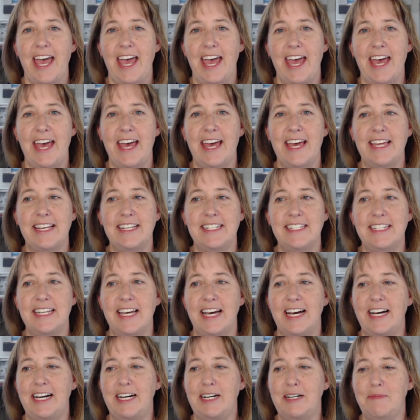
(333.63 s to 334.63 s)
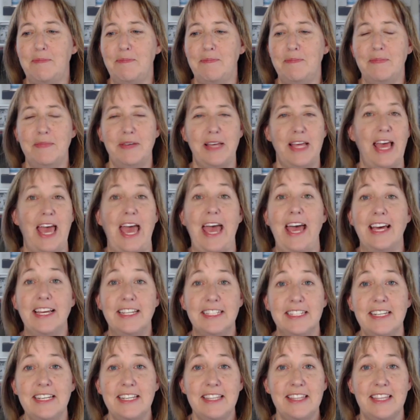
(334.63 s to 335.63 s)
And
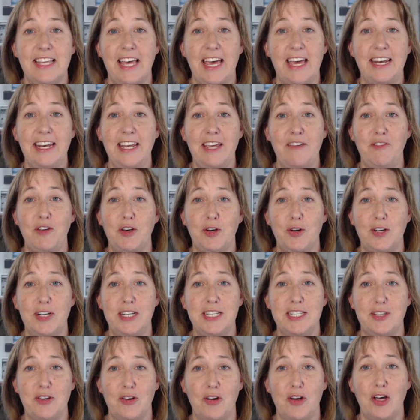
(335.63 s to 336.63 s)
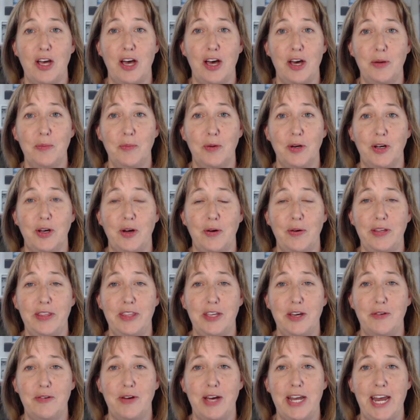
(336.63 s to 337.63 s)
then if you're going to XeroCon, we're going
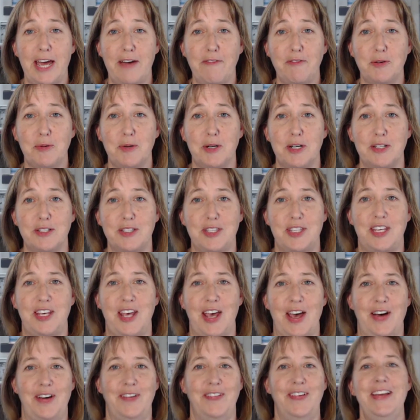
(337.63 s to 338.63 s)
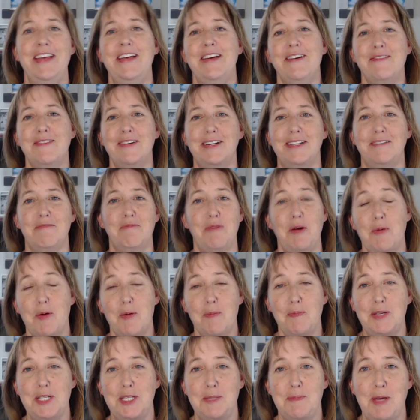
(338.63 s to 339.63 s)
there right afterwards. So we
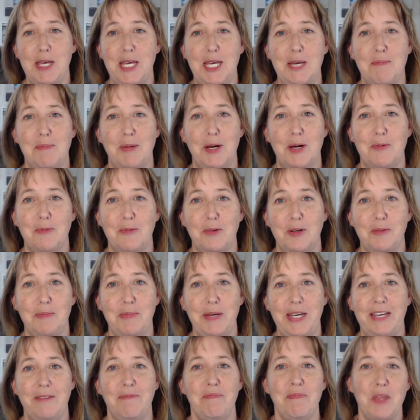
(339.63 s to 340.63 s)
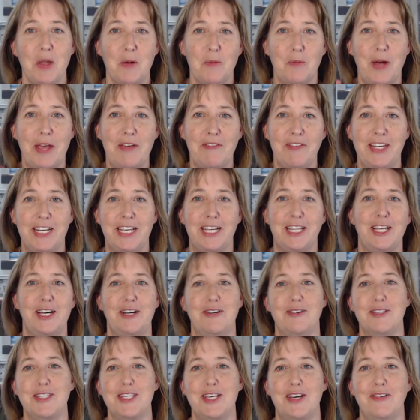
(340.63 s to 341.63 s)
won't be speaking, but we'll be waving
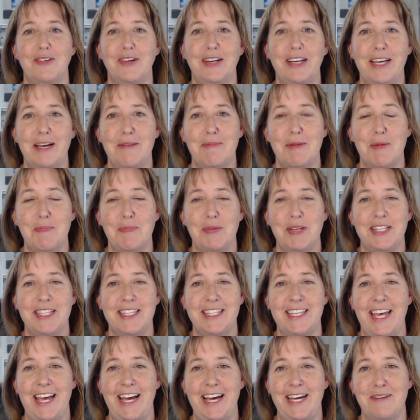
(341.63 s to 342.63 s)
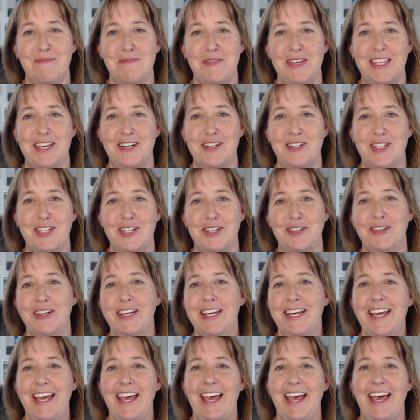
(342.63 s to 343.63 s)
hello. So come up and say hi to me there too.
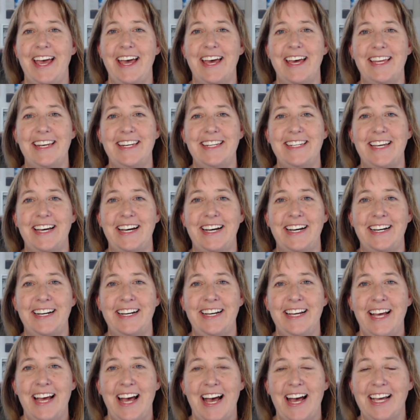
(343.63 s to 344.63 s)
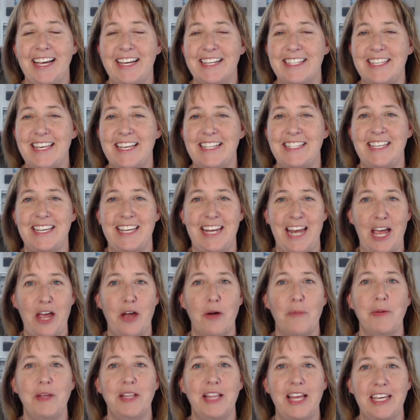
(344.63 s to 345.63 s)
And I guess that's it. I
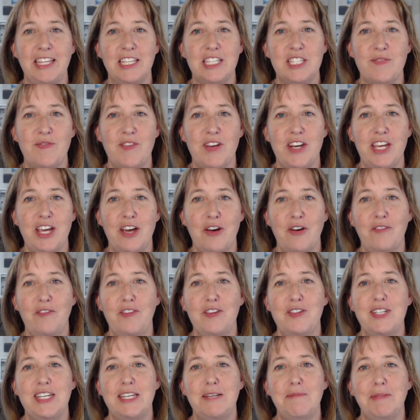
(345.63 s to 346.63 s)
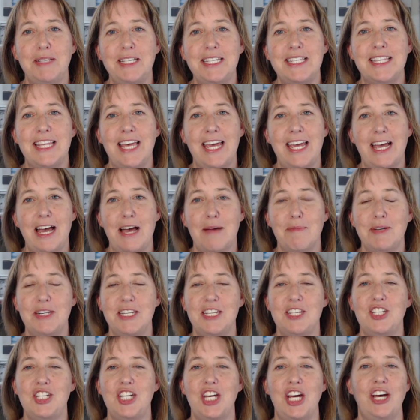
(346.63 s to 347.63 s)
hope you like this video. If you did, please like,
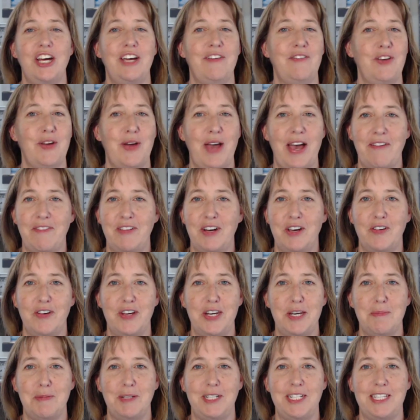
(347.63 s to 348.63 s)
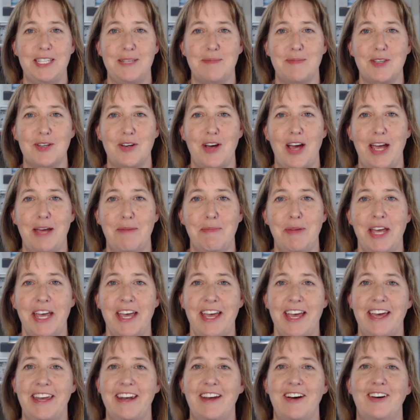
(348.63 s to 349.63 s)
comment, and share. If you haven't already, please subscribe.
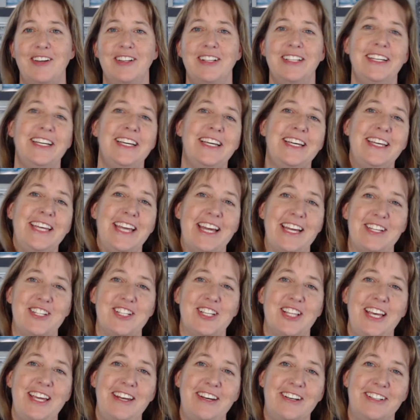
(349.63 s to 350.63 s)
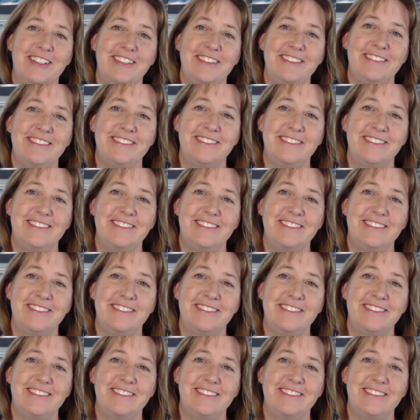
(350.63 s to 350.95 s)
And I'll catch you later.